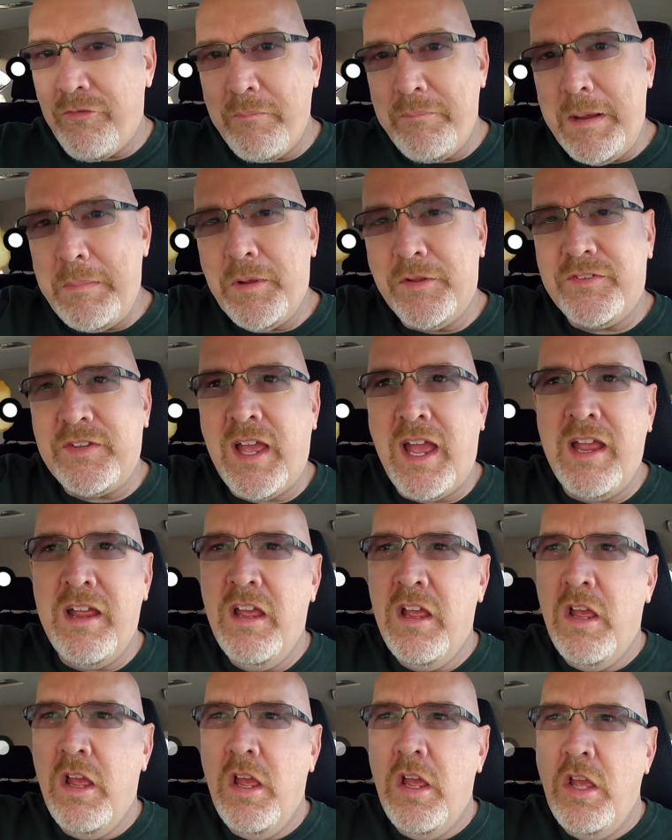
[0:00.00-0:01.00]
when people say,
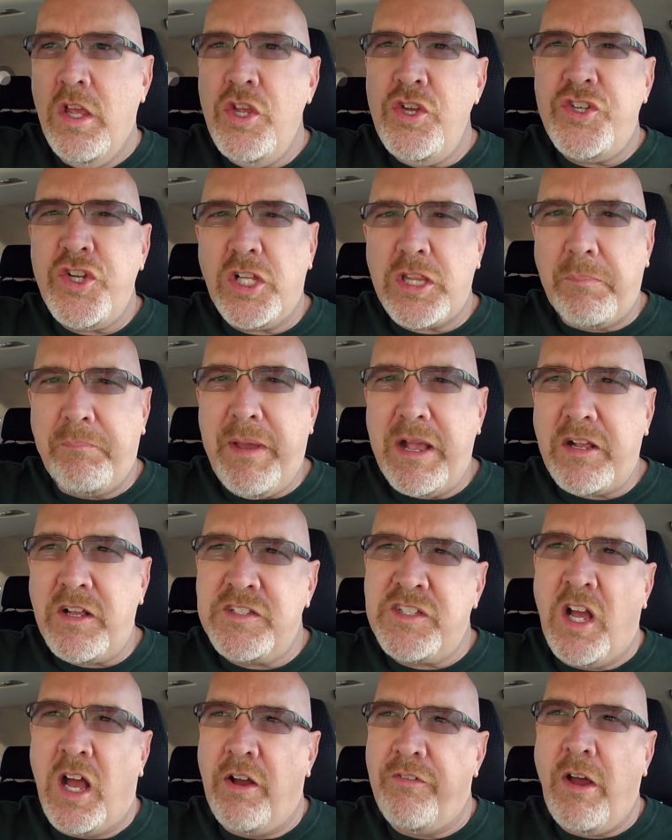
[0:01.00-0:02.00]
you took the
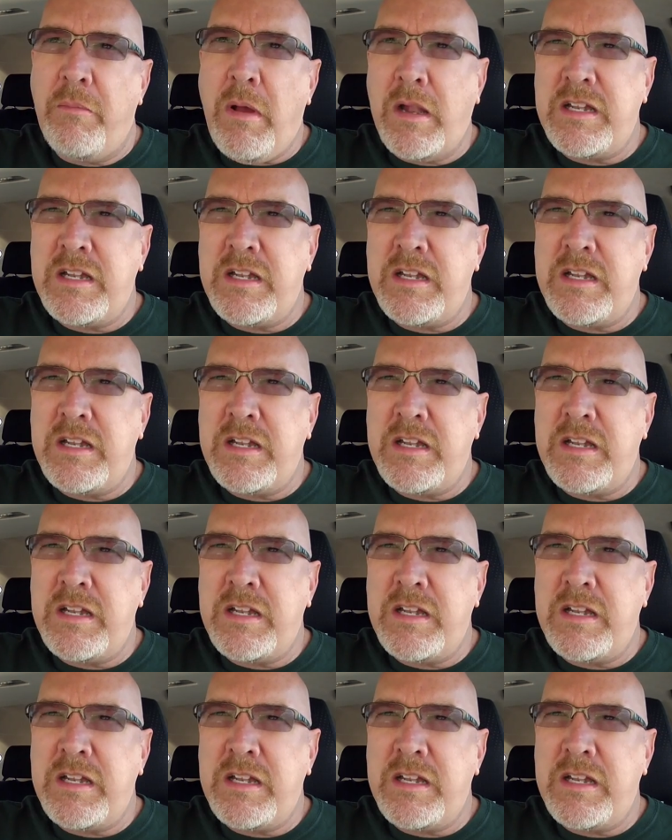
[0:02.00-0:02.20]
pickles off, I'm